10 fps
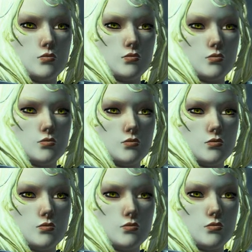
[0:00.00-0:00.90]

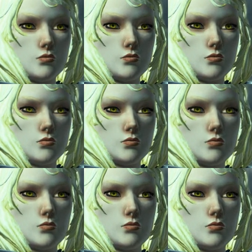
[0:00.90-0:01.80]

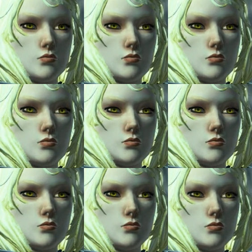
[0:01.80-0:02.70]

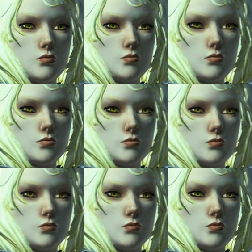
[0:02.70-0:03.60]

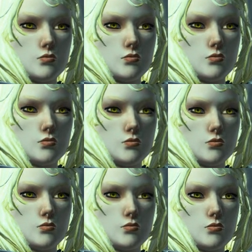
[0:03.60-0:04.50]

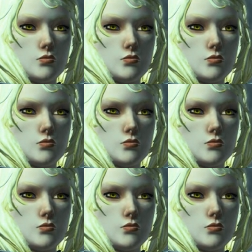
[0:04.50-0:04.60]
Nobody speaks.